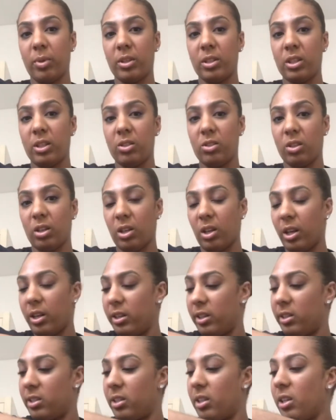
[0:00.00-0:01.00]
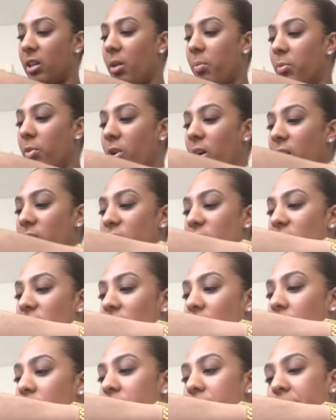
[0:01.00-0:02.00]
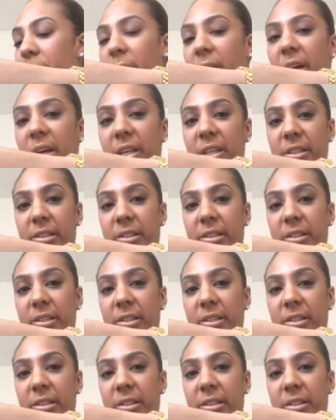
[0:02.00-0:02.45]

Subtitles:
t-shirt like this, and I'm not actually happy about it.